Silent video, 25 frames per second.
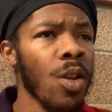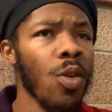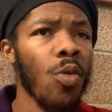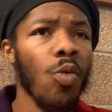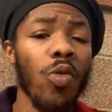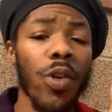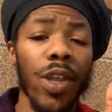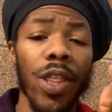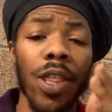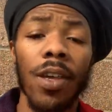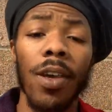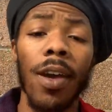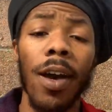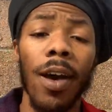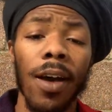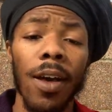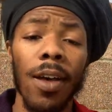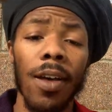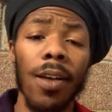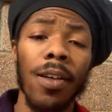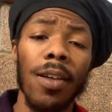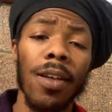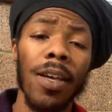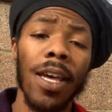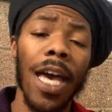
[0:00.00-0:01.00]
with Yah.
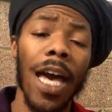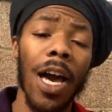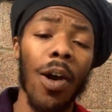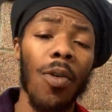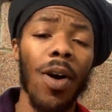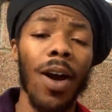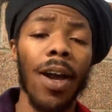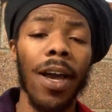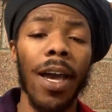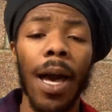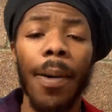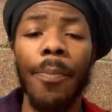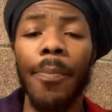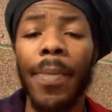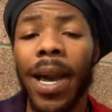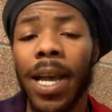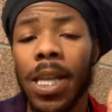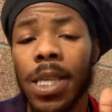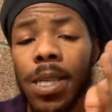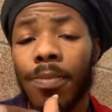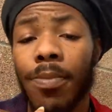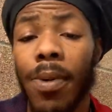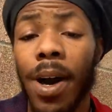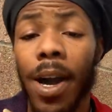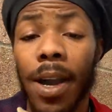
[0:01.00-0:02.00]
How I got back
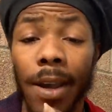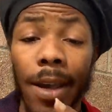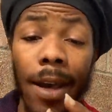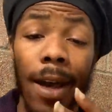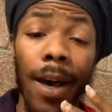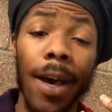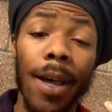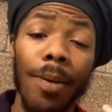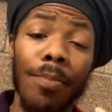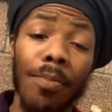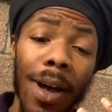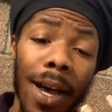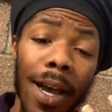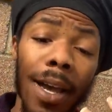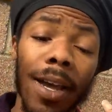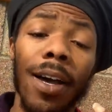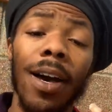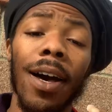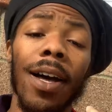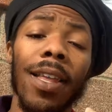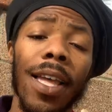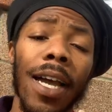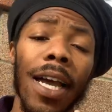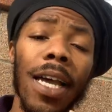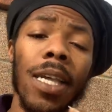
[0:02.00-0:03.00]
to my God. Like
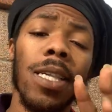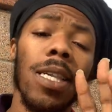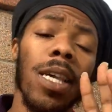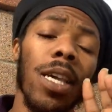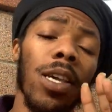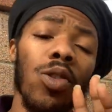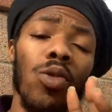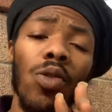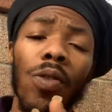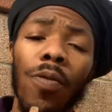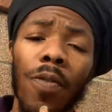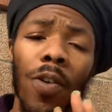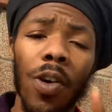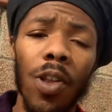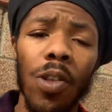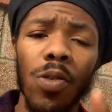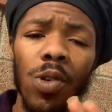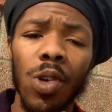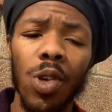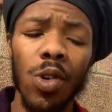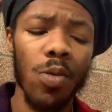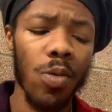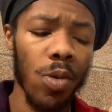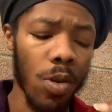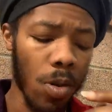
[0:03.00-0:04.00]
I said, you can follow what
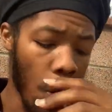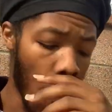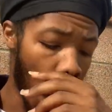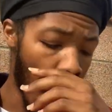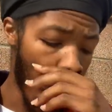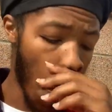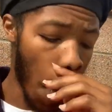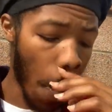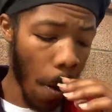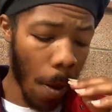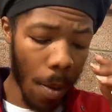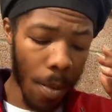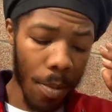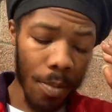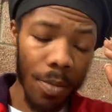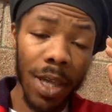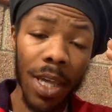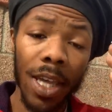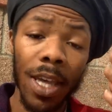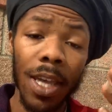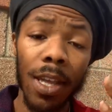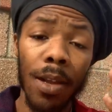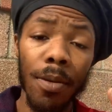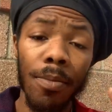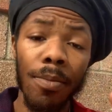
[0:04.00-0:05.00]
you want. Me
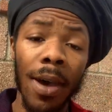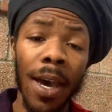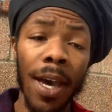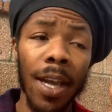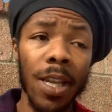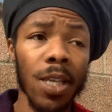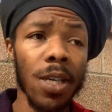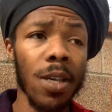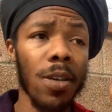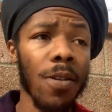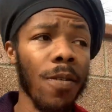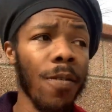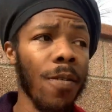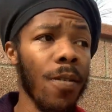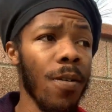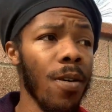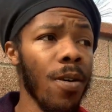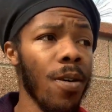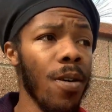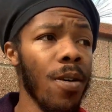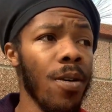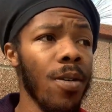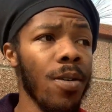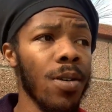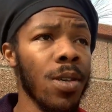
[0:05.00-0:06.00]
getting back to
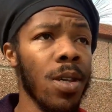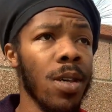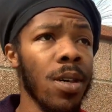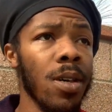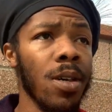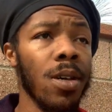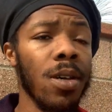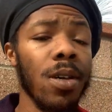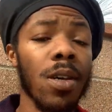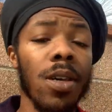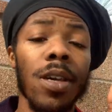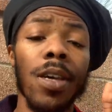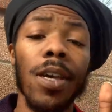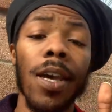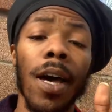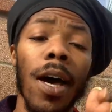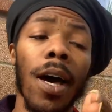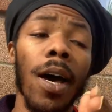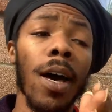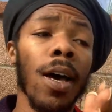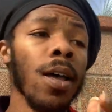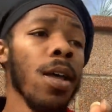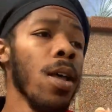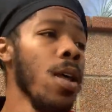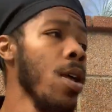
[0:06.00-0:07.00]
Yah,
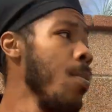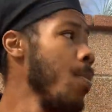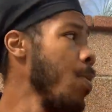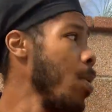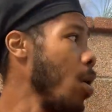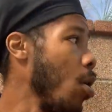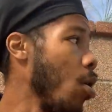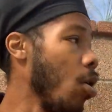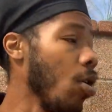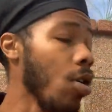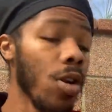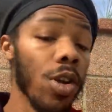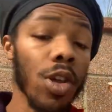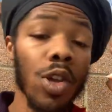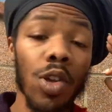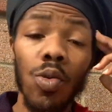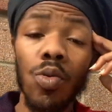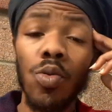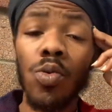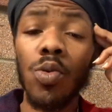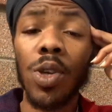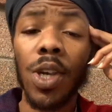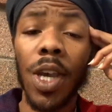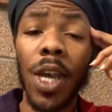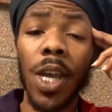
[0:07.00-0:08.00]
are you
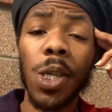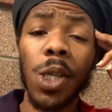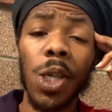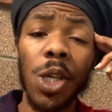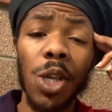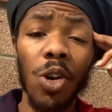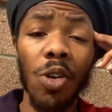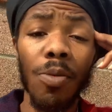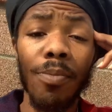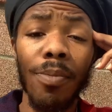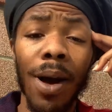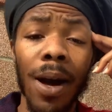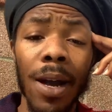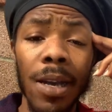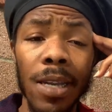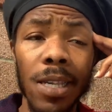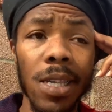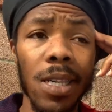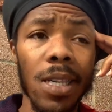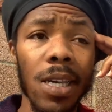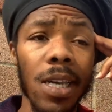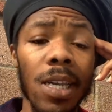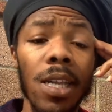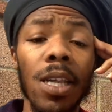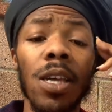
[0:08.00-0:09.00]
changing your
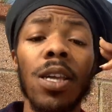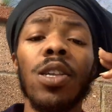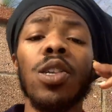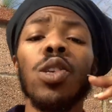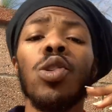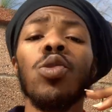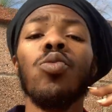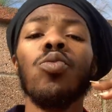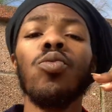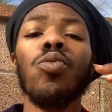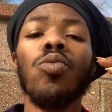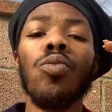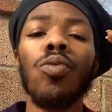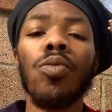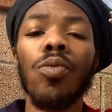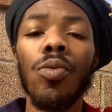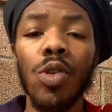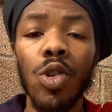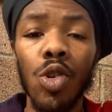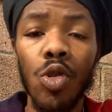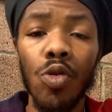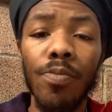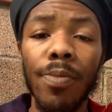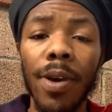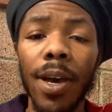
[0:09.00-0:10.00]
mindset to
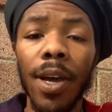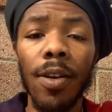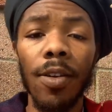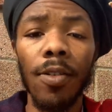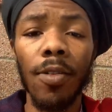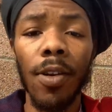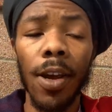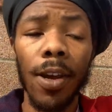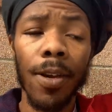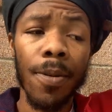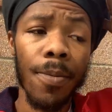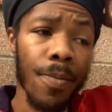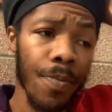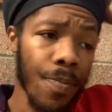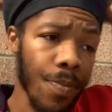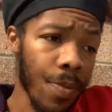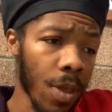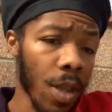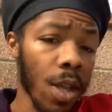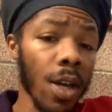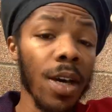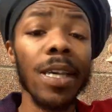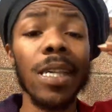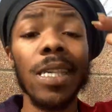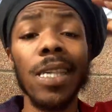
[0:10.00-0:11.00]
do better, right?
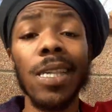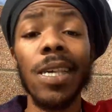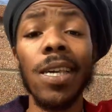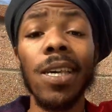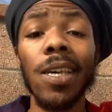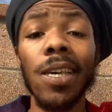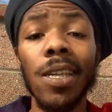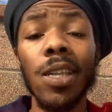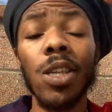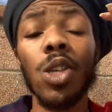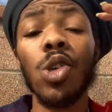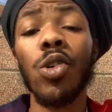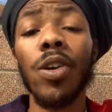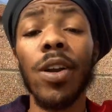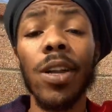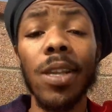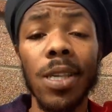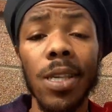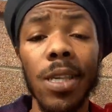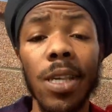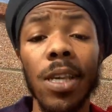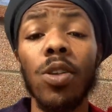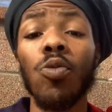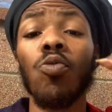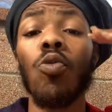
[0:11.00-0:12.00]
Ascend,
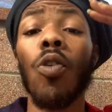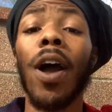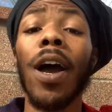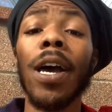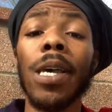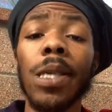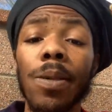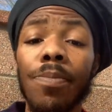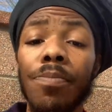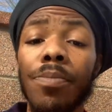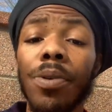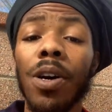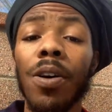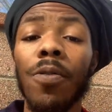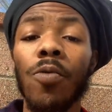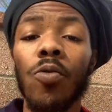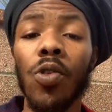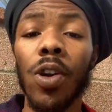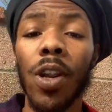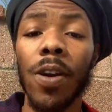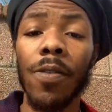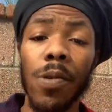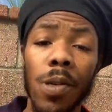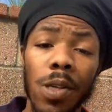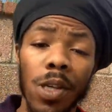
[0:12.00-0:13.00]
transcend, rise above
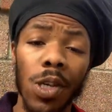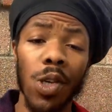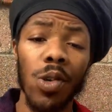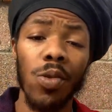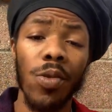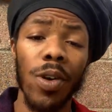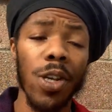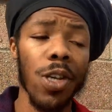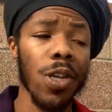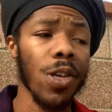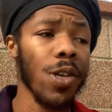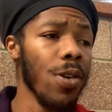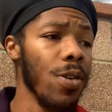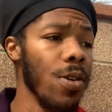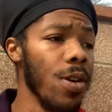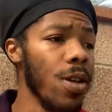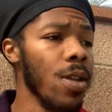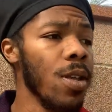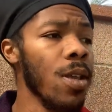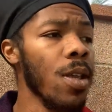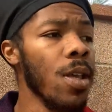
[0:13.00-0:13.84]
whatever situation you're in.